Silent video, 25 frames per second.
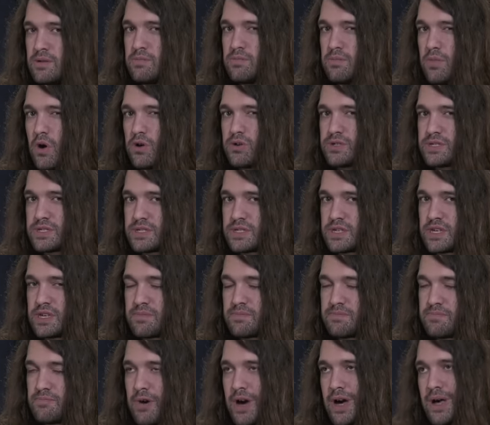
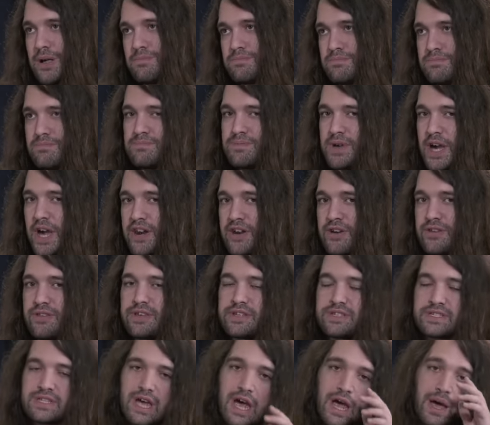mostly, well, better
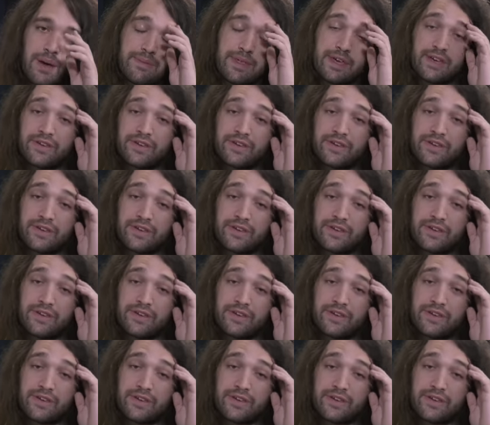this time.